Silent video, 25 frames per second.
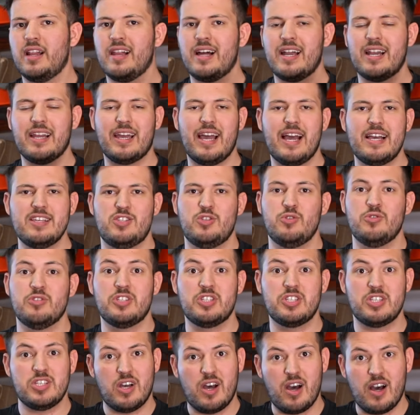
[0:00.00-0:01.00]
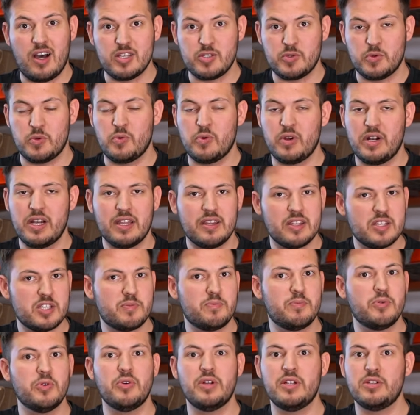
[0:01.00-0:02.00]
A lot of guys use saws when running
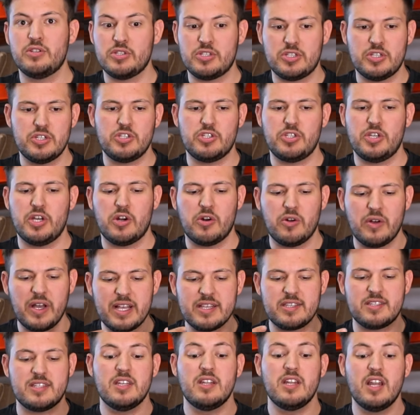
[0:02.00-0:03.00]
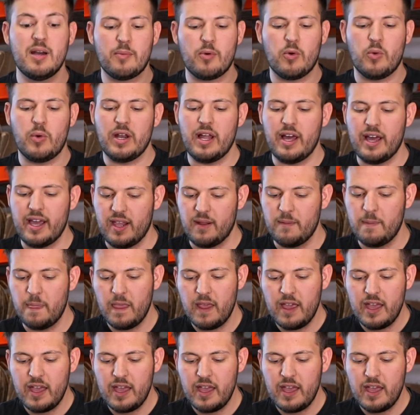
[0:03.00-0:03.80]
this boot, and just in general, it's the #1 height.